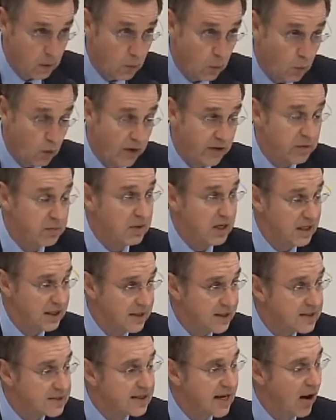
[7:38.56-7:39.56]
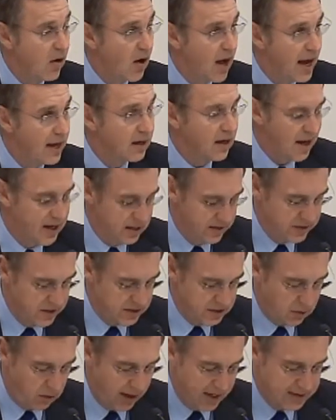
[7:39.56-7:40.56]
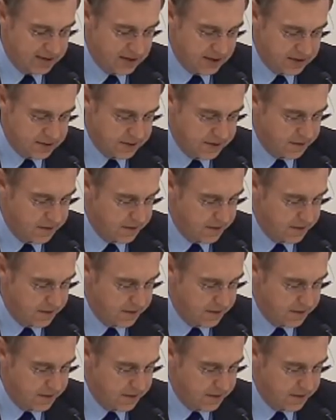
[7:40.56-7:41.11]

While the media is now highlighting this crisis,